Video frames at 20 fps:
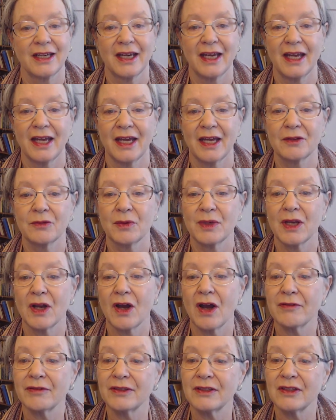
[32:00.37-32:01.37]
and we
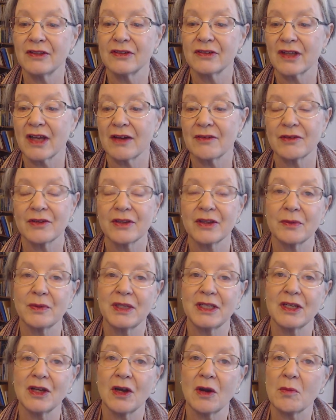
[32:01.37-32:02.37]
often discover that
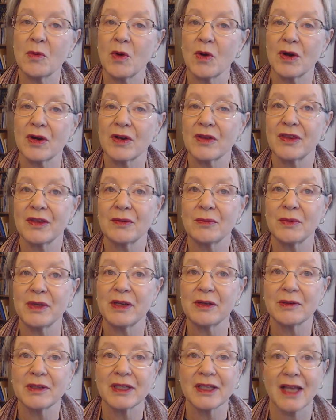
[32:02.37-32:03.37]
we know more than we
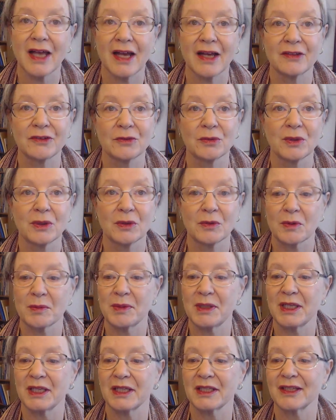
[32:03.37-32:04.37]
realized when we're
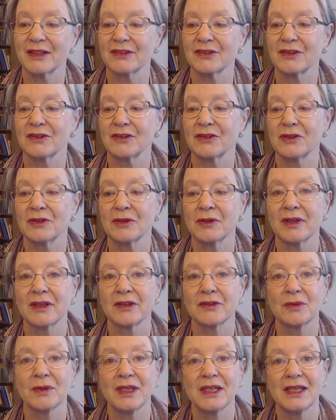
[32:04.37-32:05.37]
being listened to
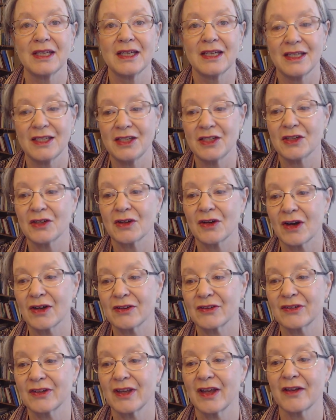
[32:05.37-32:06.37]
as we hear
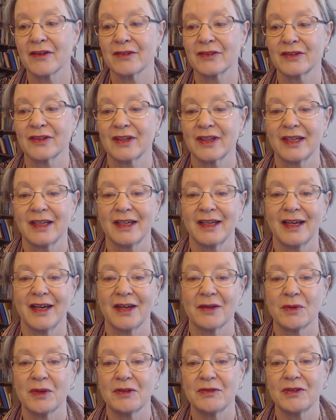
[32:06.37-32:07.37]
ourselves,
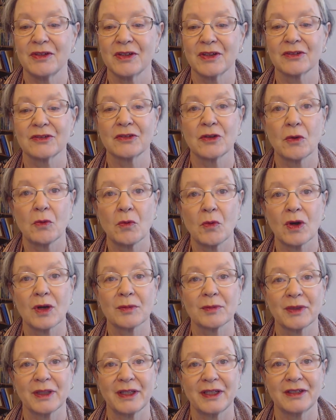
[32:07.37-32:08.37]
and we feel so
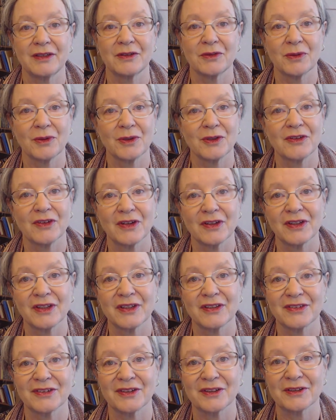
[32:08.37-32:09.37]
warmly towards our
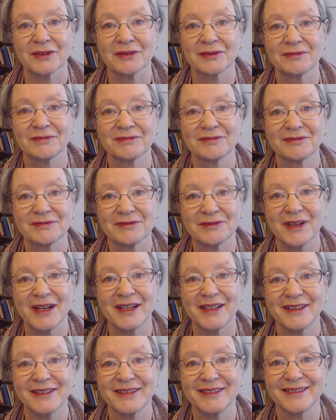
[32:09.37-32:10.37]
listener,
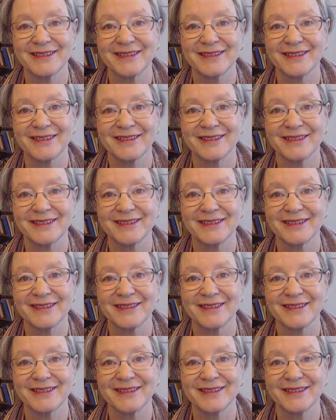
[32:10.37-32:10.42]
right?